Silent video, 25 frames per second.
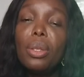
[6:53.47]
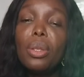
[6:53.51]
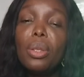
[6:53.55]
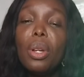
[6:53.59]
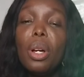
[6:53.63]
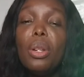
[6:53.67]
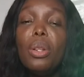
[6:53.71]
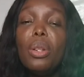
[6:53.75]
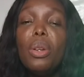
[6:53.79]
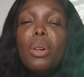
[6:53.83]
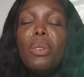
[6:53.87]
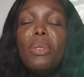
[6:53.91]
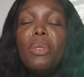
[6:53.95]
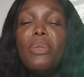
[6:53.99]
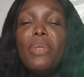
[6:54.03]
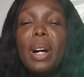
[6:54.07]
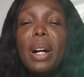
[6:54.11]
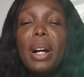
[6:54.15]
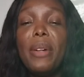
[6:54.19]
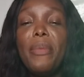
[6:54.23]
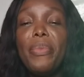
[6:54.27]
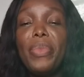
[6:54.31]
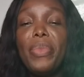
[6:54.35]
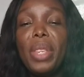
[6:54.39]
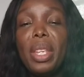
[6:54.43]
turn
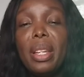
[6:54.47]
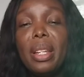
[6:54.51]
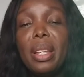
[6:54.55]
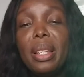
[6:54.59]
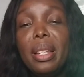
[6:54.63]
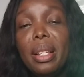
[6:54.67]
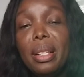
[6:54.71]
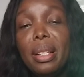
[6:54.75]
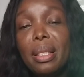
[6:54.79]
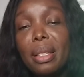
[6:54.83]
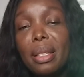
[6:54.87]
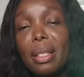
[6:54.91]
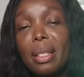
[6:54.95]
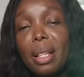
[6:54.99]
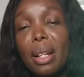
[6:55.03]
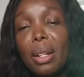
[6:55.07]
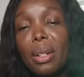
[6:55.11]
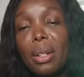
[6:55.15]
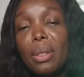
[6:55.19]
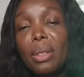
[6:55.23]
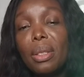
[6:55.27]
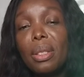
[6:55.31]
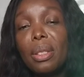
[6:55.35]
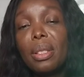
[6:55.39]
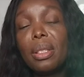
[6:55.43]
over these
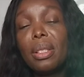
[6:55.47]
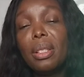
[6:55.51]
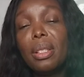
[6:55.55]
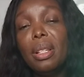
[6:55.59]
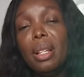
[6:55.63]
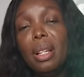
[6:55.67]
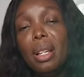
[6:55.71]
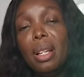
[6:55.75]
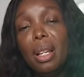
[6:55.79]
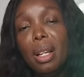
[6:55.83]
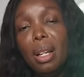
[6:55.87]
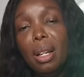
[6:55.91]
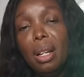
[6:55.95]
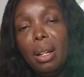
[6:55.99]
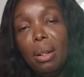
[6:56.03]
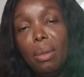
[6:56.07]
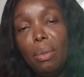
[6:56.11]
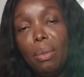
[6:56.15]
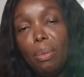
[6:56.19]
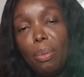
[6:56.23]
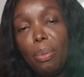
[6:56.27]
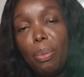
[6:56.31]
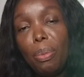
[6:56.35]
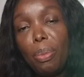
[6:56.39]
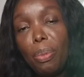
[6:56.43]
cells
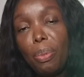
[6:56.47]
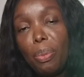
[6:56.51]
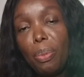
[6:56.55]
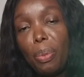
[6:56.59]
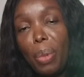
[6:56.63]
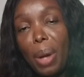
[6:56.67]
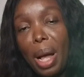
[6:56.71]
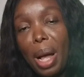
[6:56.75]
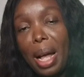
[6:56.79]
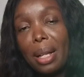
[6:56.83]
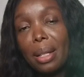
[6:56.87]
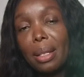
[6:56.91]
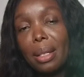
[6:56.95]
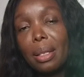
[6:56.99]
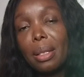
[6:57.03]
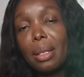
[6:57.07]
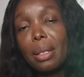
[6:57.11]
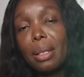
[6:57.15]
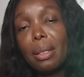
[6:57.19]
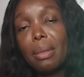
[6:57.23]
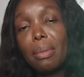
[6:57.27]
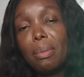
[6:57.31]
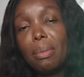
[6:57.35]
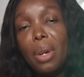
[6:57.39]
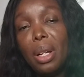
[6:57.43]

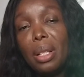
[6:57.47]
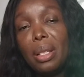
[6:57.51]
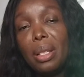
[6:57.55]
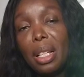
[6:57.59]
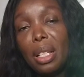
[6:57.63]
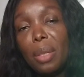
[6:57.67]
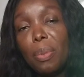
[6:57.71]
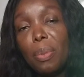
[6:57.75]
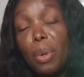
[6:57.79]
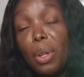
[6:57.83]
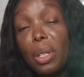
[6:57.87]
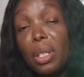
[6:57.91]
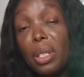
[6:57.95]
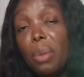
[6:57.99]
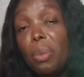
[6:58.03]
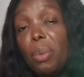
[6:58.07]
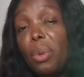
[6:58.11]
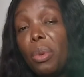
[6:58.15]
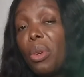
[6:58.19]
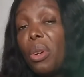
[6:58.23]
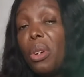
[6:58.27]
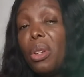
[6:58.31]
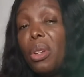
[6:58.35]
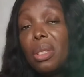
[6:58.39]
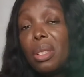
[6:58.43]
as much as possible,
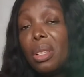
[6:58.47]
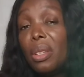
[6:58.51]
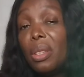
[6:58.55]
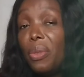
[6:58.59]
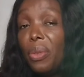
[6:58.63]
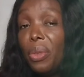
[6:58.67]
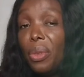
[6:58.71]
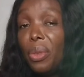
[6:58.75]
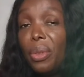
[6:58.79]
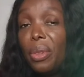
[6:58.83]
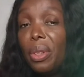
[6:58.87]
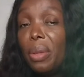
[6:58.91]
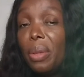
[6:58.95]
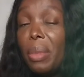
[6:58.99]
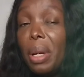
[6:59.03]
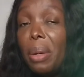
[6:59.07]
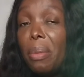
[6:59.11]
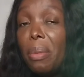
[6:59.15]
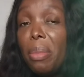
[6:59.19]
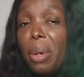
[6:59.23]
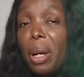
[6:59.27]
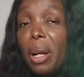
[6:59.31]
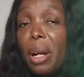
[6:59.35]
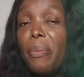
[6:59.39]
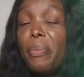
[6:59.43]
because if you
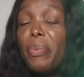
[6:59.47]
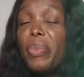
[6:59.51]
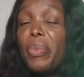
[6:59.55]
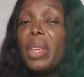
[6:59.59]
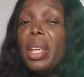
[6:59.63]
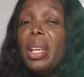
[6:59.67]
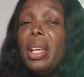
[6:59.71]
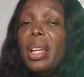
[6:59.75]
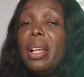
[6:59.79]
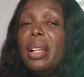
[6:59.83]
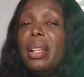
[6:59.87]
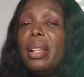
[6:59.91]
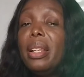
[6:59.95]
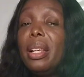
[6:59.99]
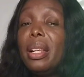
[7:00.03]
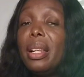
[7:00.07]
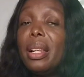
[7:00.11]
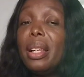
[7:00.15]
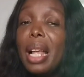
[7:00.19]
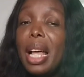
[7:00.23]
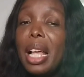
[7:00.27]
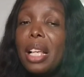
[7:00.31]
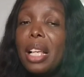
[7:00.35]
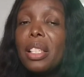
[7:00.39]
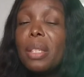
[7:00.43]
remember, the
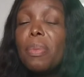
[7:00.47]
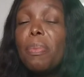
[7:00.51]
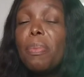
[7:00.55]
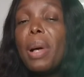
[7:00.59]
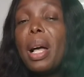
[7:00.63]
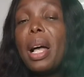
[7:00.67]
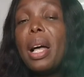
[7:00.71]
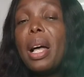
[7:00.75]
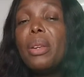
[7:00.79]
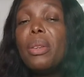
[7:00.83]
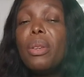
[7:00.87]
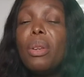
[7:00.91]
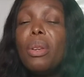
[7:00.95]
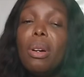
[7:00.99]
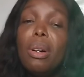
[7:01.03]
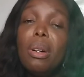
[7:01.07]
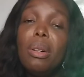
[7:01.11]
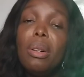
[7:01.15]
lifespan